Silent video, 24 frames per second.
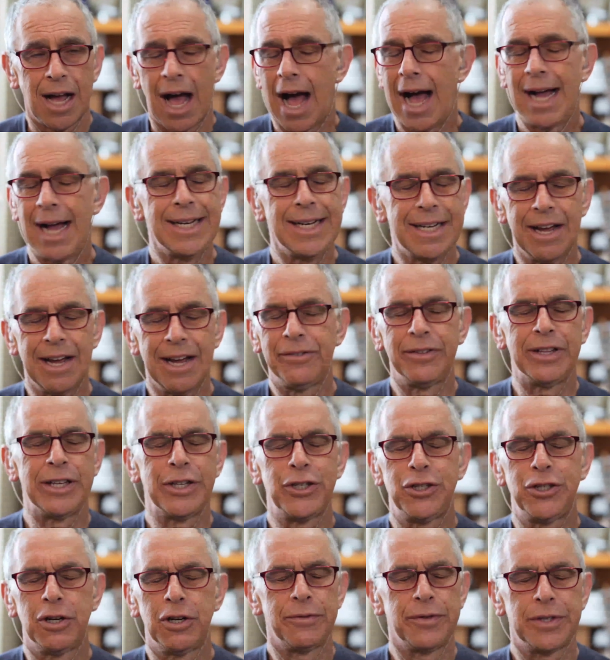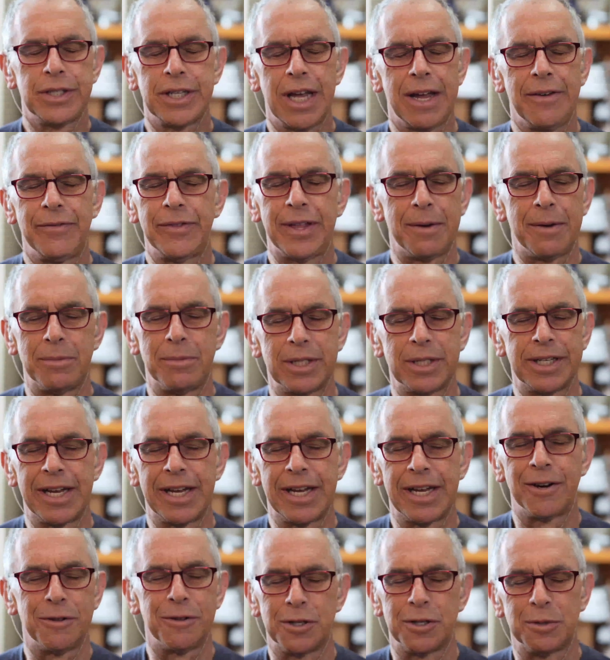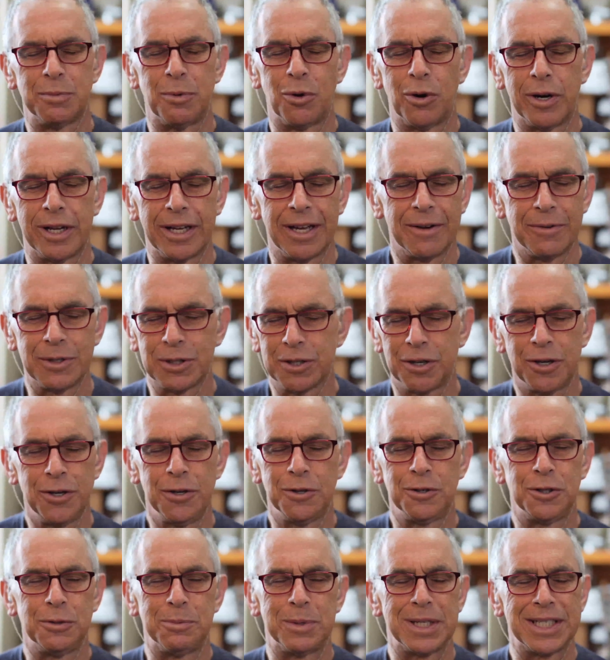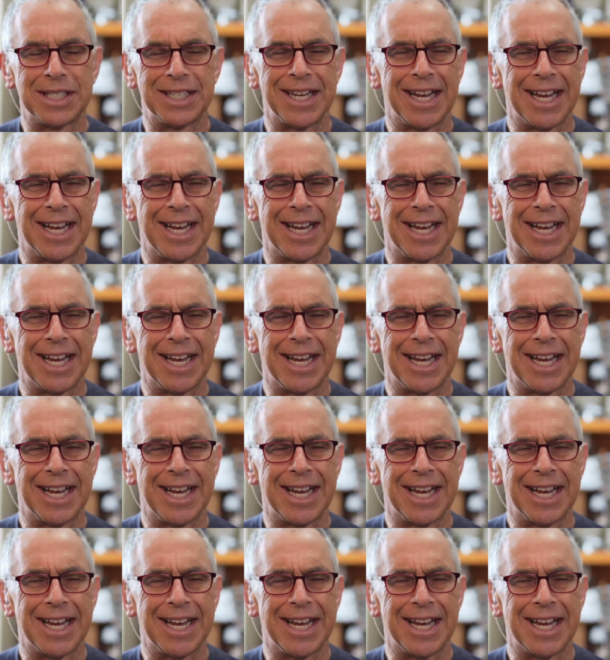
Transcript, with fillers: I definitely should have saved that mosquito this morning. It was a huge mistake.